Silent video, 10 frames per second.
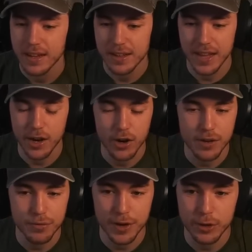they are
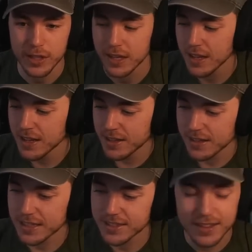a fairly,
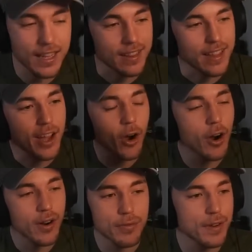that's the thing, they
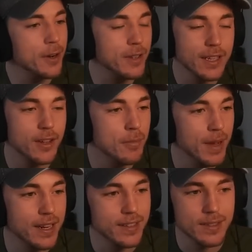are a fairly low
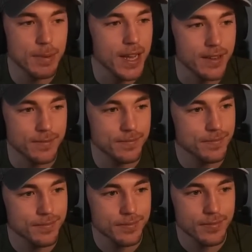maintenance pet.
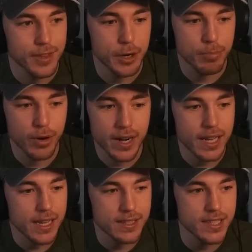They're pretty
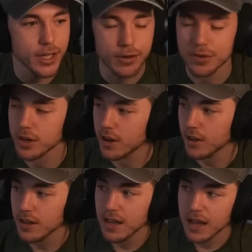easy
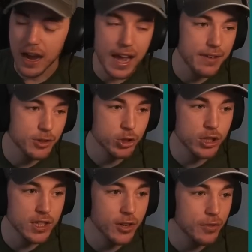overall. I have a
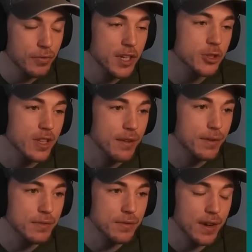shitload of fish in that
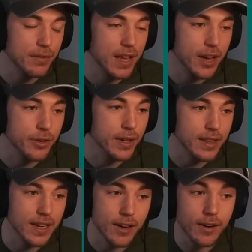55 gallon right
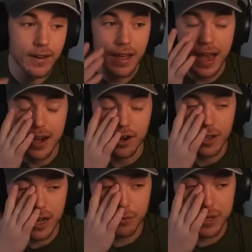there, and all
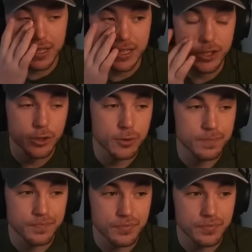I really do